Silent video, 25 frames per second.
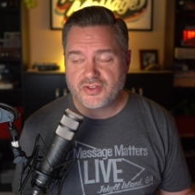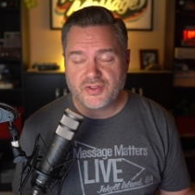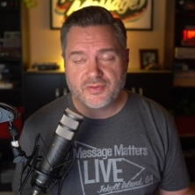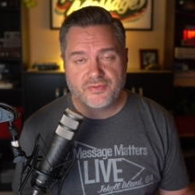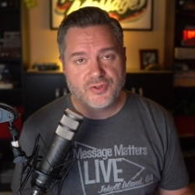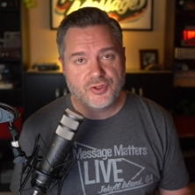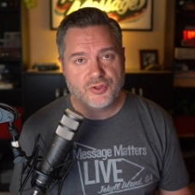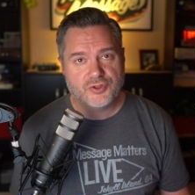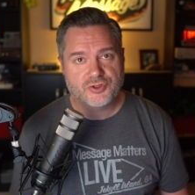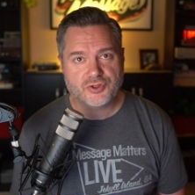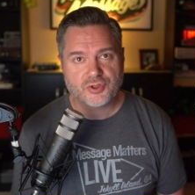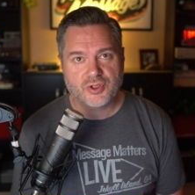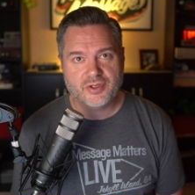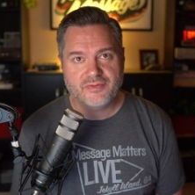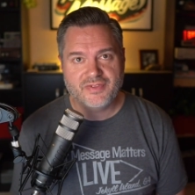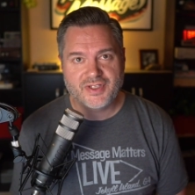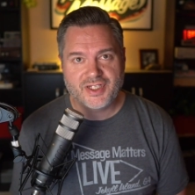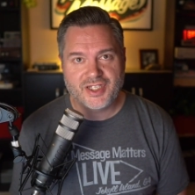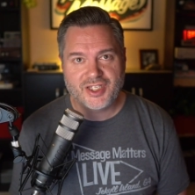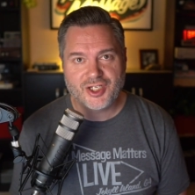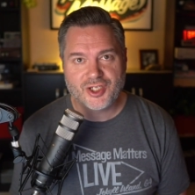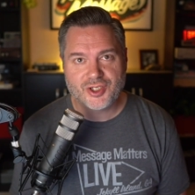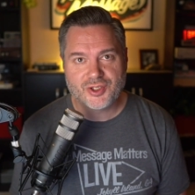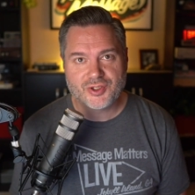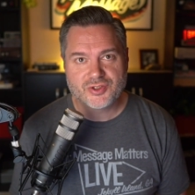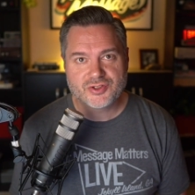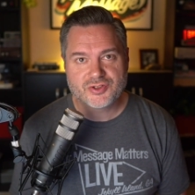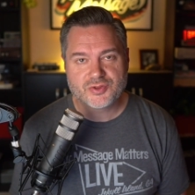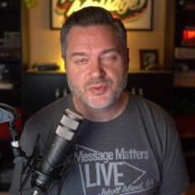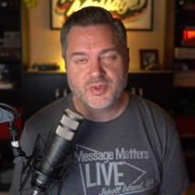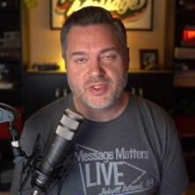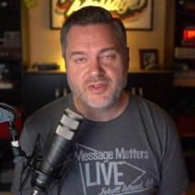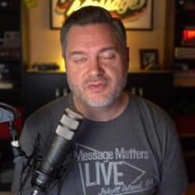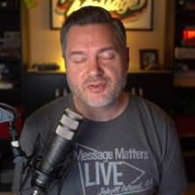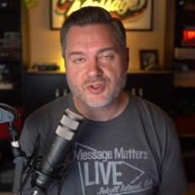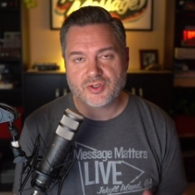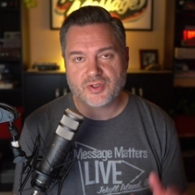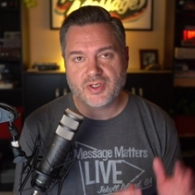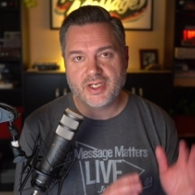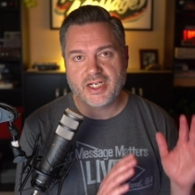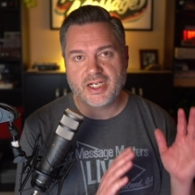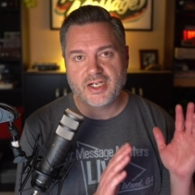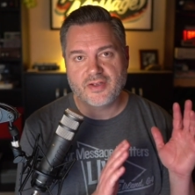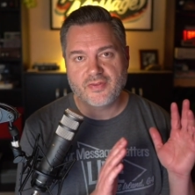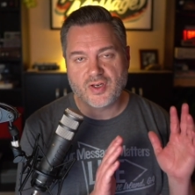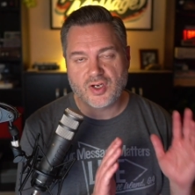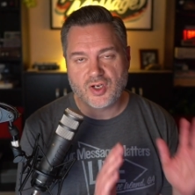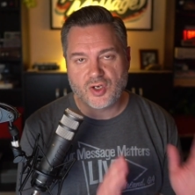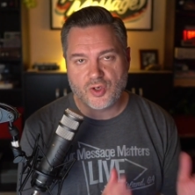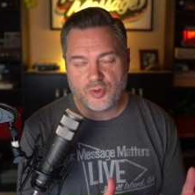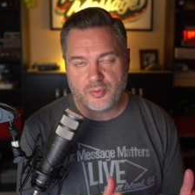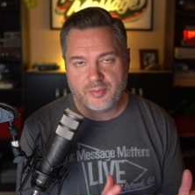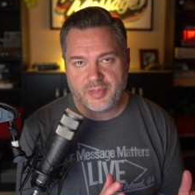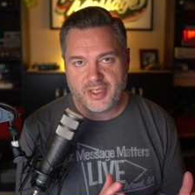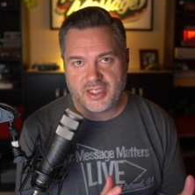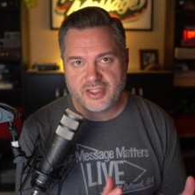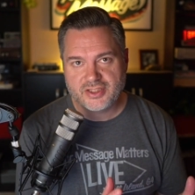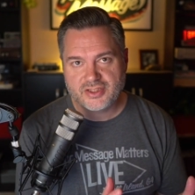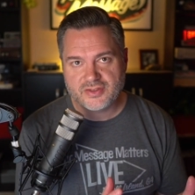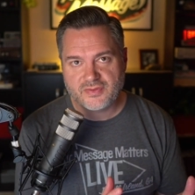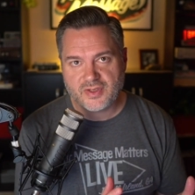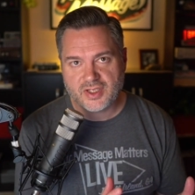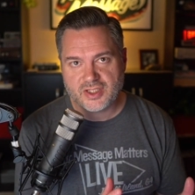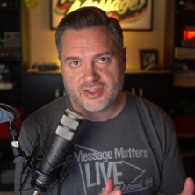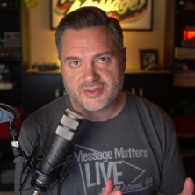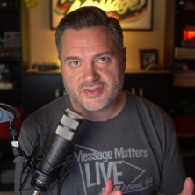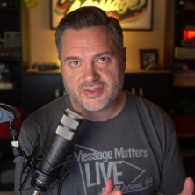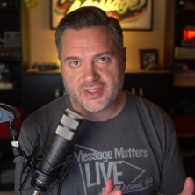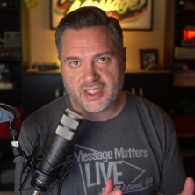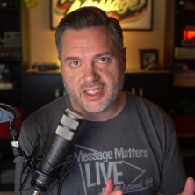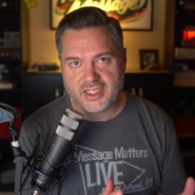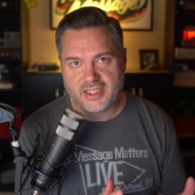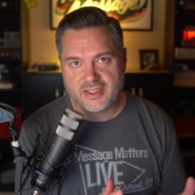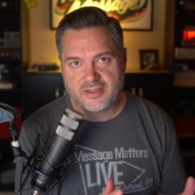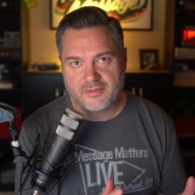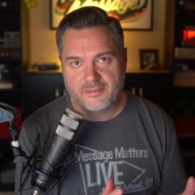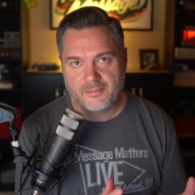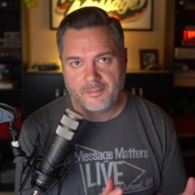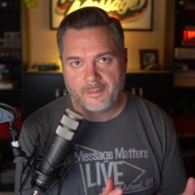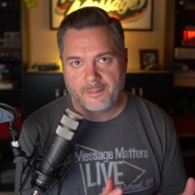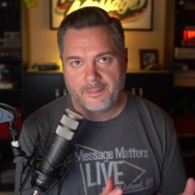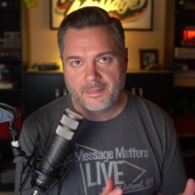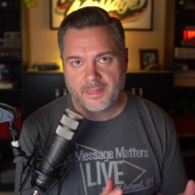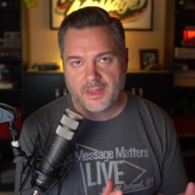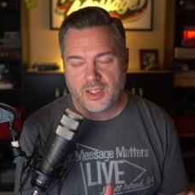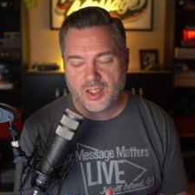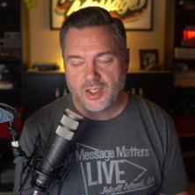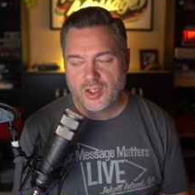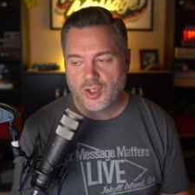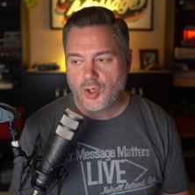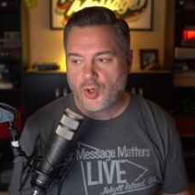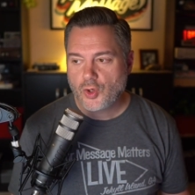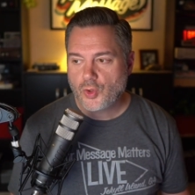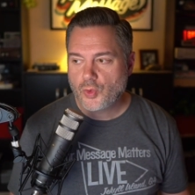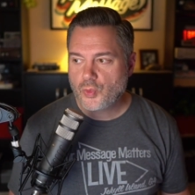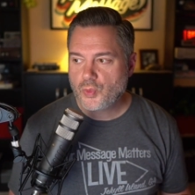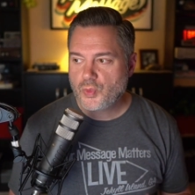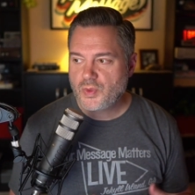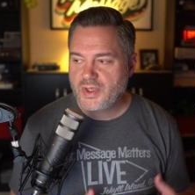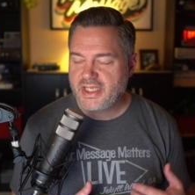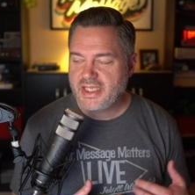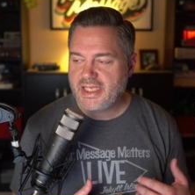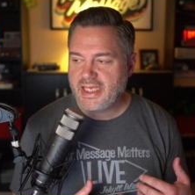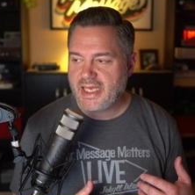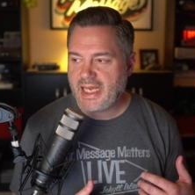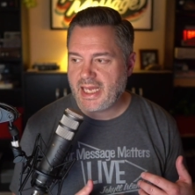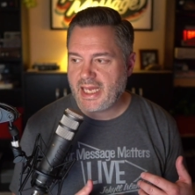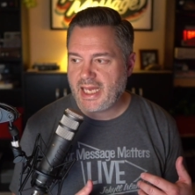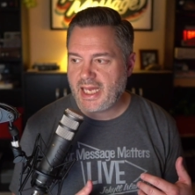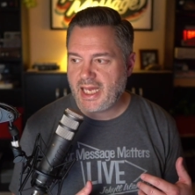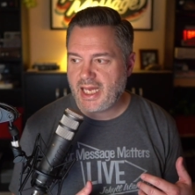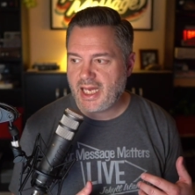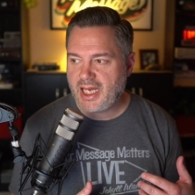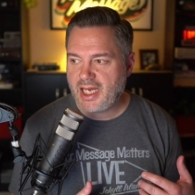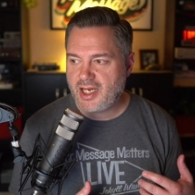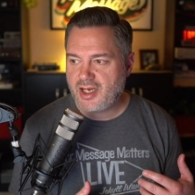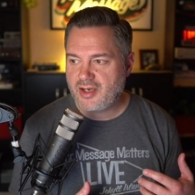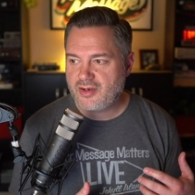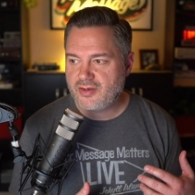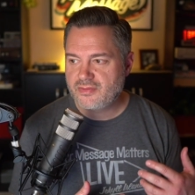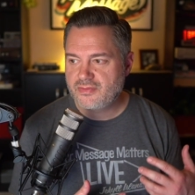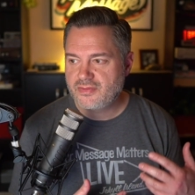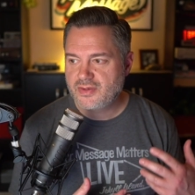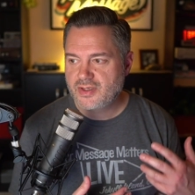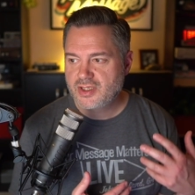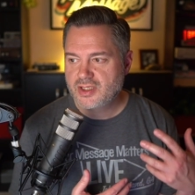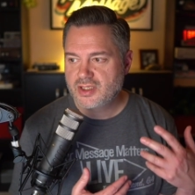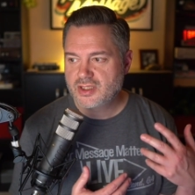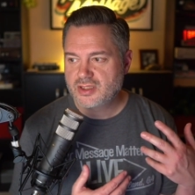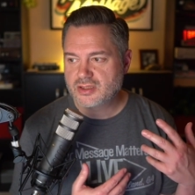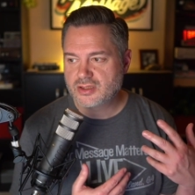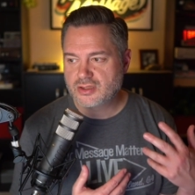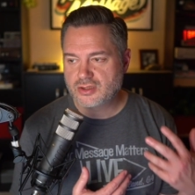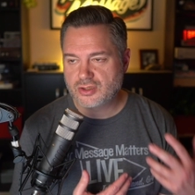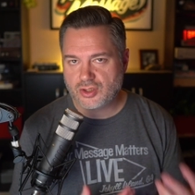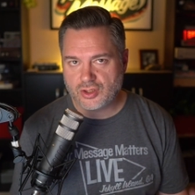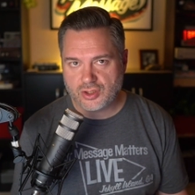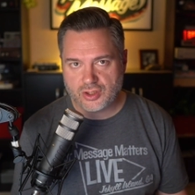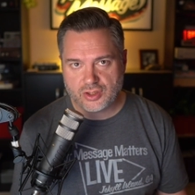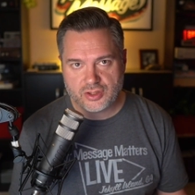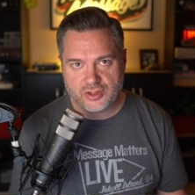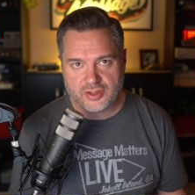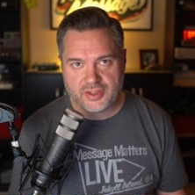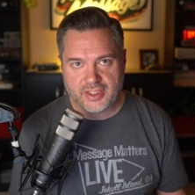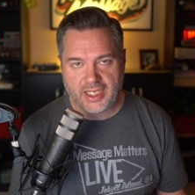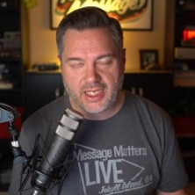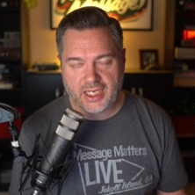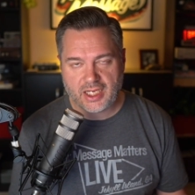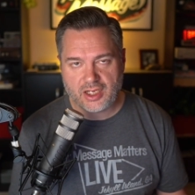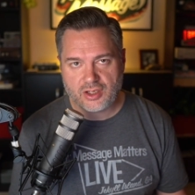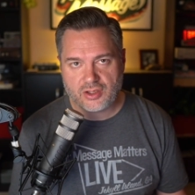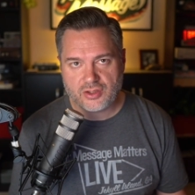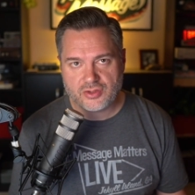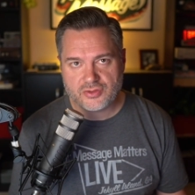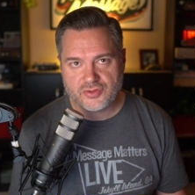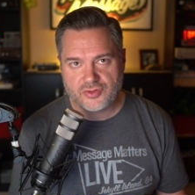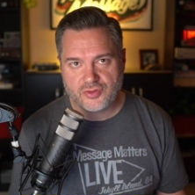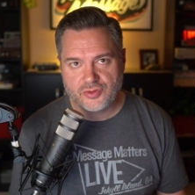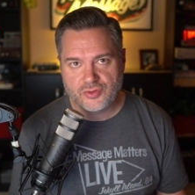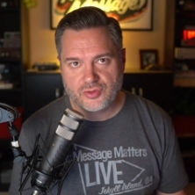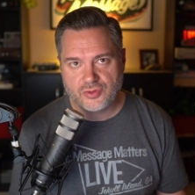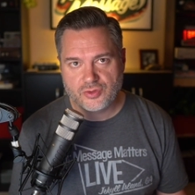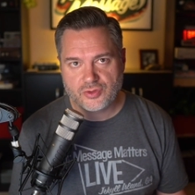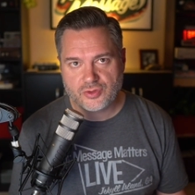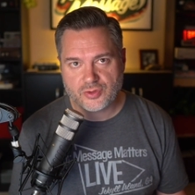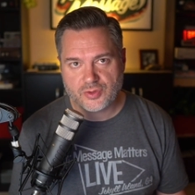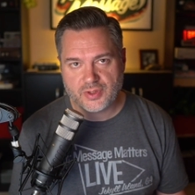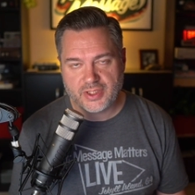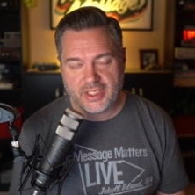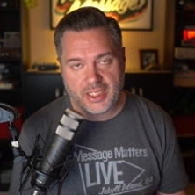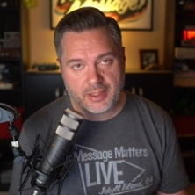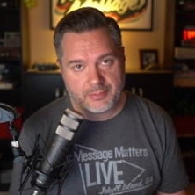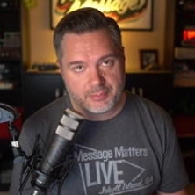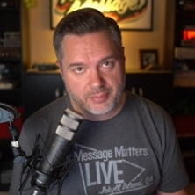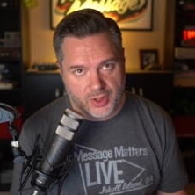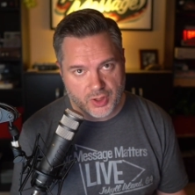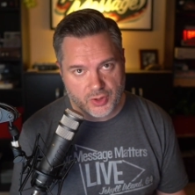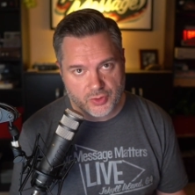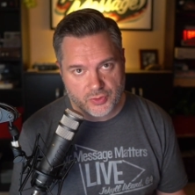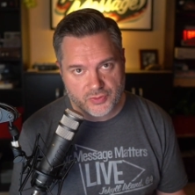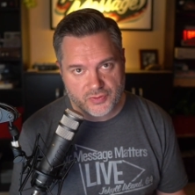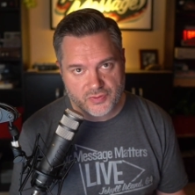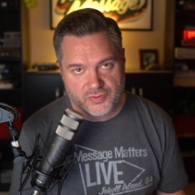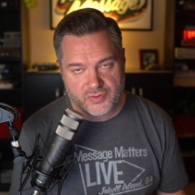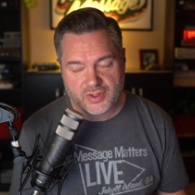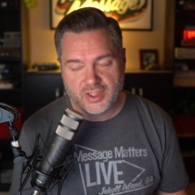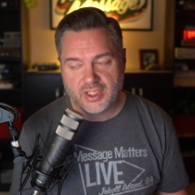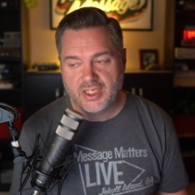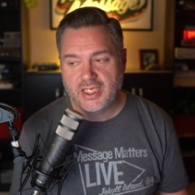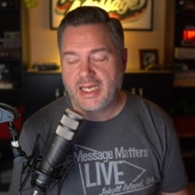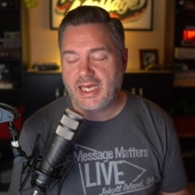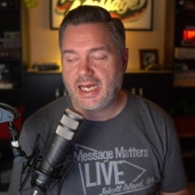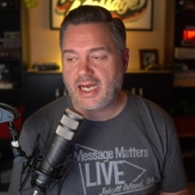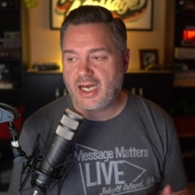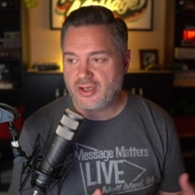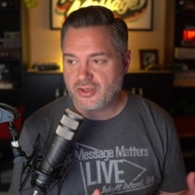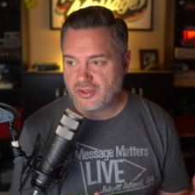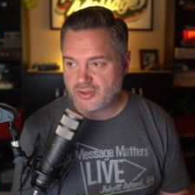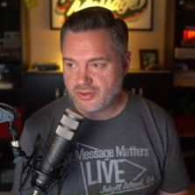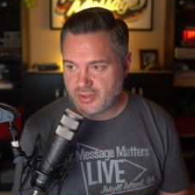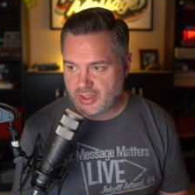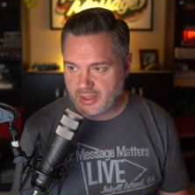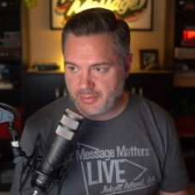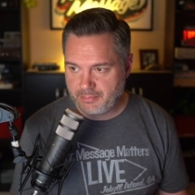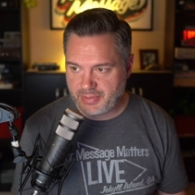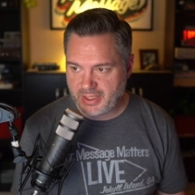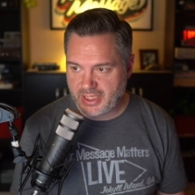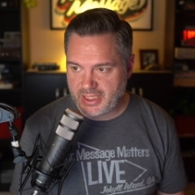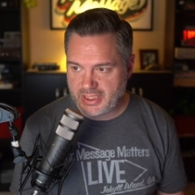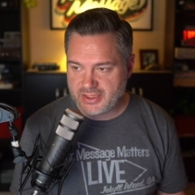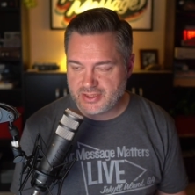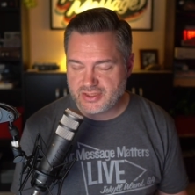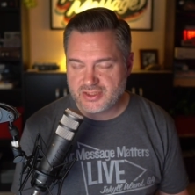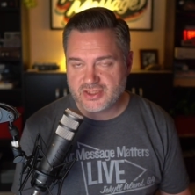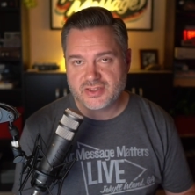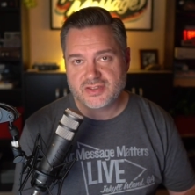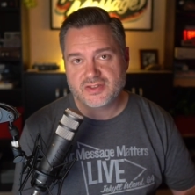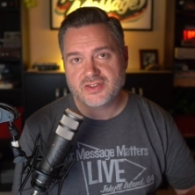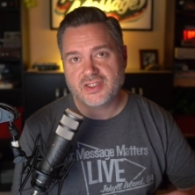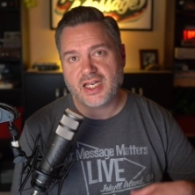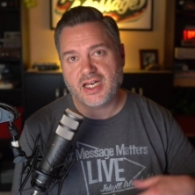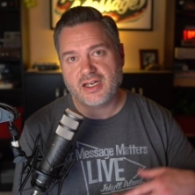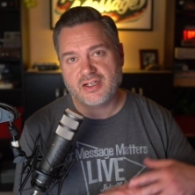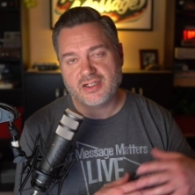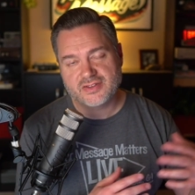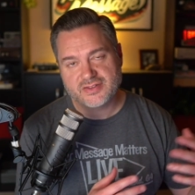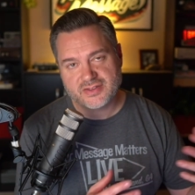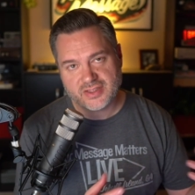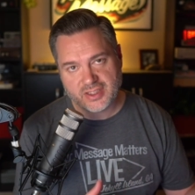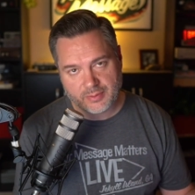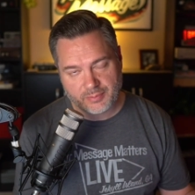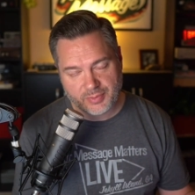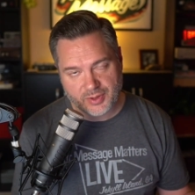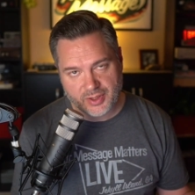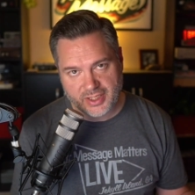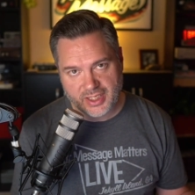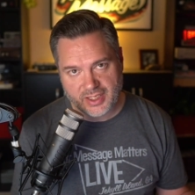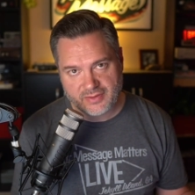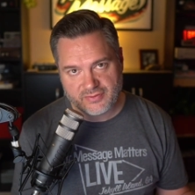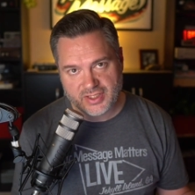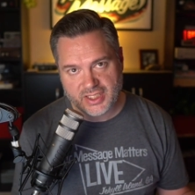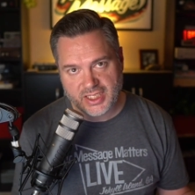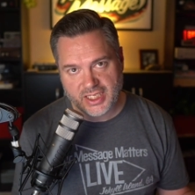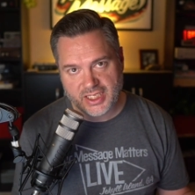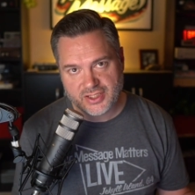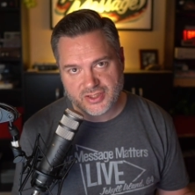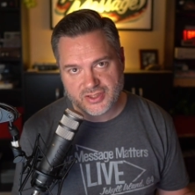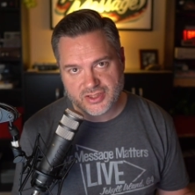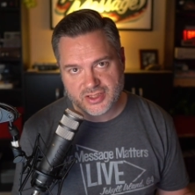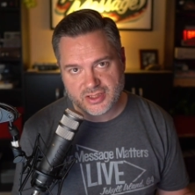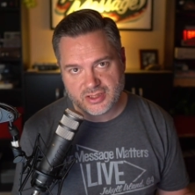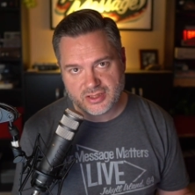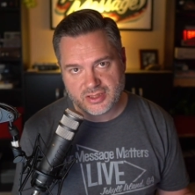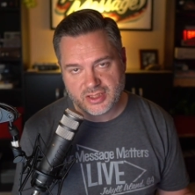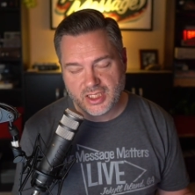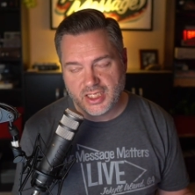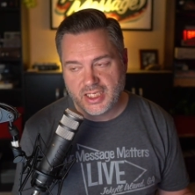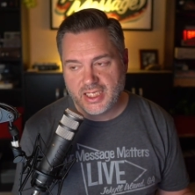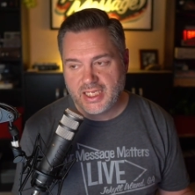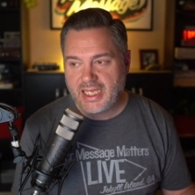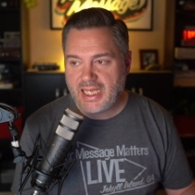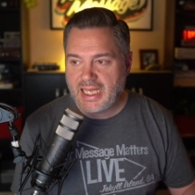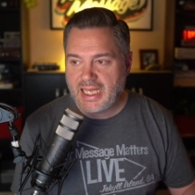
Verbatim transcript: just a few short videos, we've created the homepage of our site. We have learned how to create posts, how to create pages, how to set up our navigation,